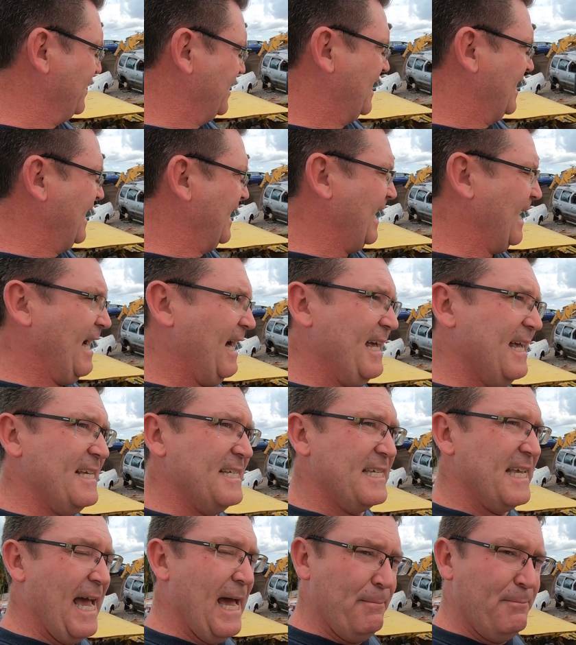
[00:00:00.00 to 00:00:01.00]
the car
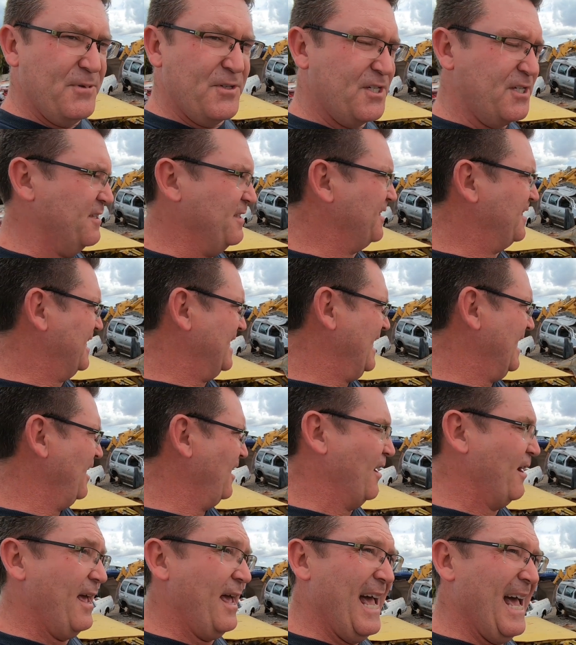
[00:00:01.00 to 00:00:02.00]
is absinthe
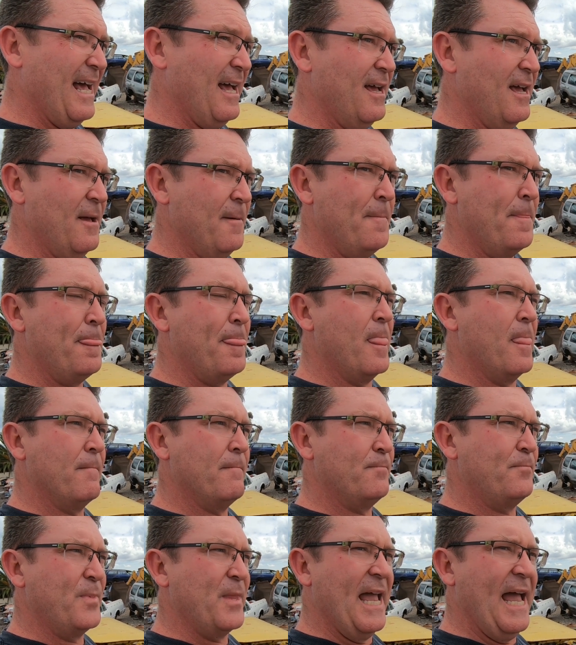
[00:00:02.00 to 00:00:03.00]
yellow.
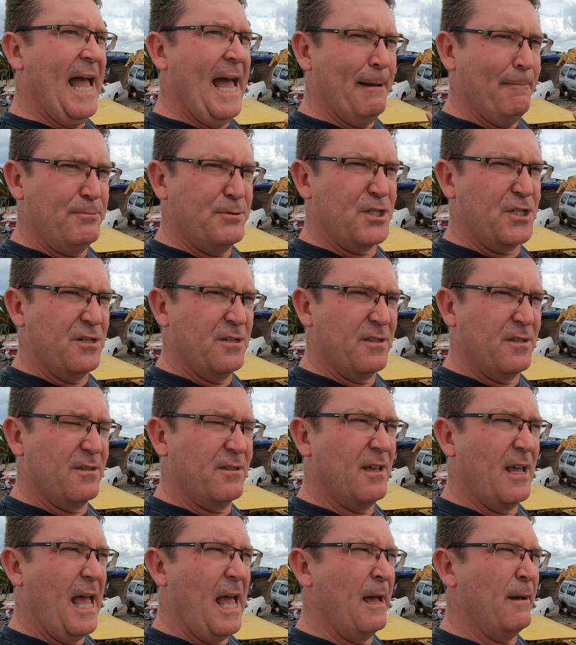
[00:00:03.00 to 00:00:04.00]
Absinthe,
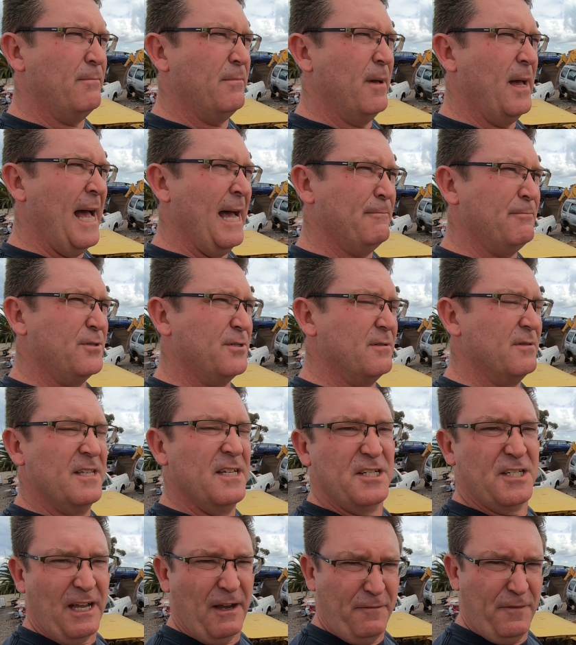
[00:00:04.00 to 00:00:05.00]

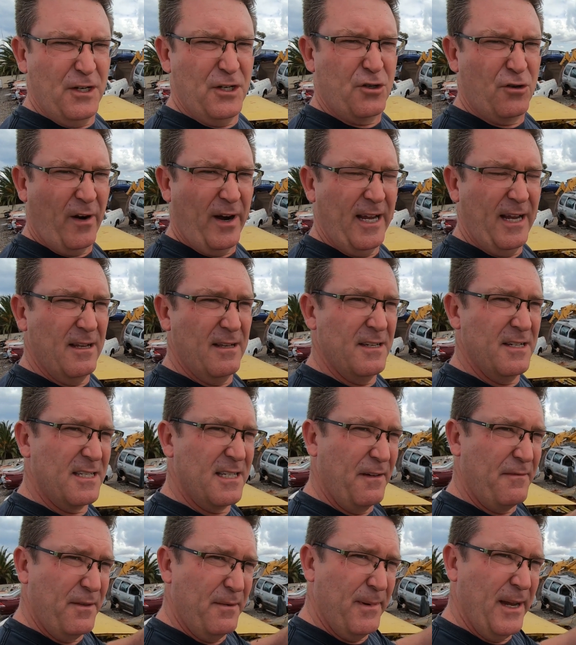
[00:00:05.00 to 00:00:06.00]
the stuff you drink, the
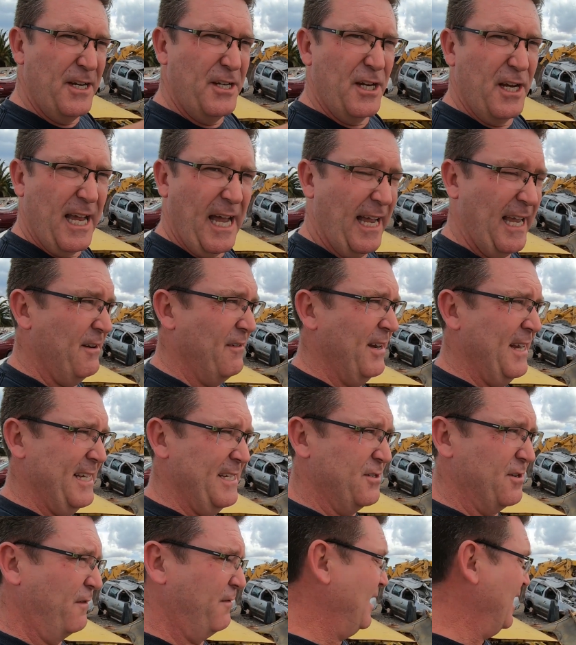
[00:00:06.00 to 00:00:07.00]
stuff that makes you cut your
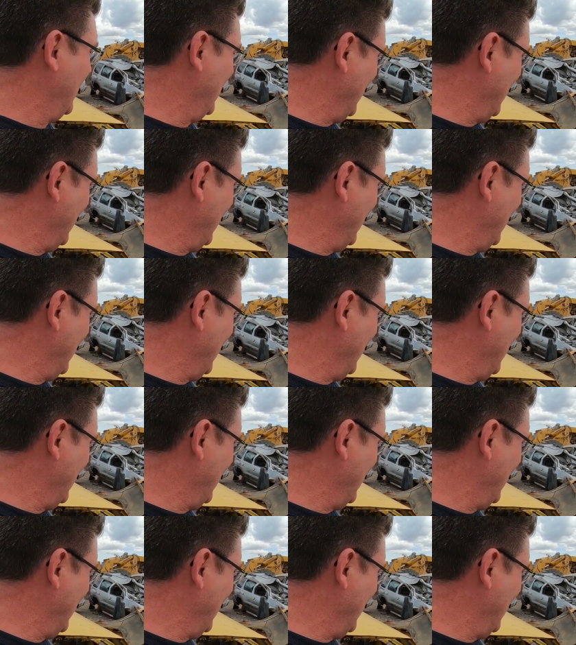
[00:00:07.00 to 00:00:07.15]
ears off.